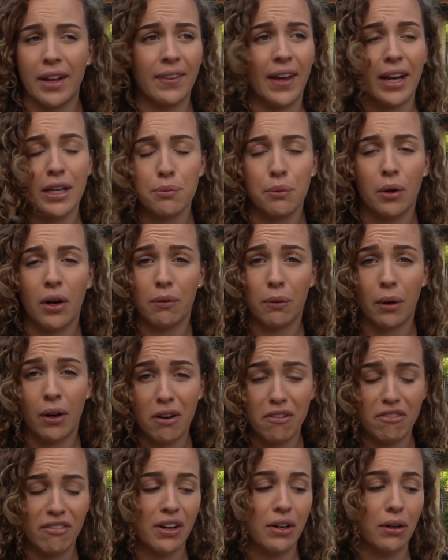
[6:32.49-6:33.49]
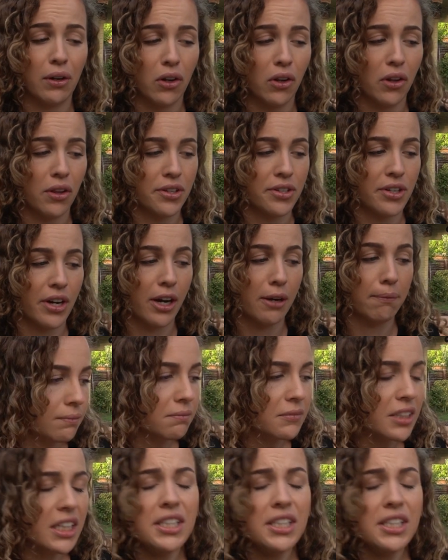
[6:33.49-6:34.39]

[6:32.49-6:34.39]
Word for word: and that's why I feel a lot of the time.